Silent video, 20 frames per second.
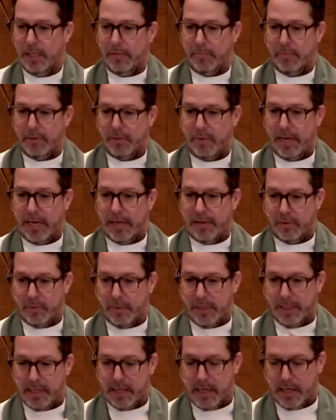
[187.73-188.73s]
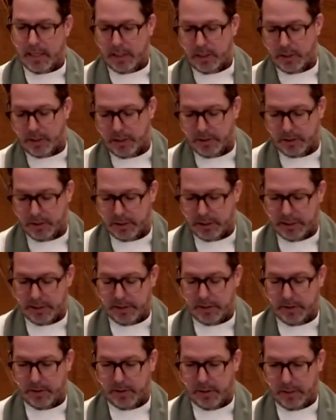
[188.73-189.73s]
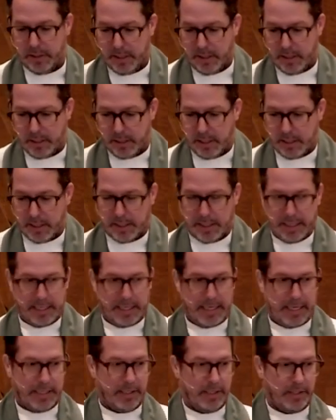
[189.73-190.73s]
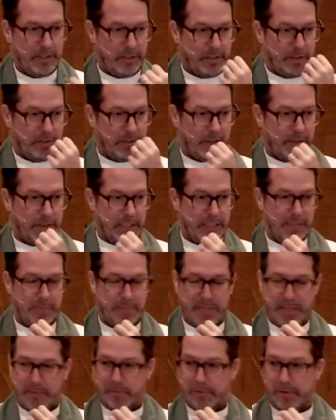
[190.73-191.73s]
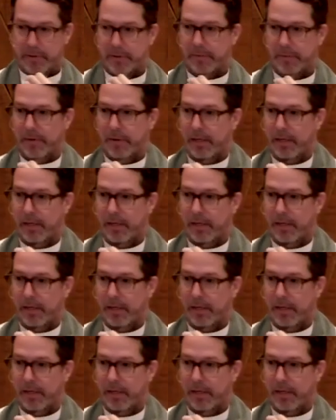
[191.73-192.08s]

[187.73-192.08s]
but rather when God chose you, God connected you to all these people.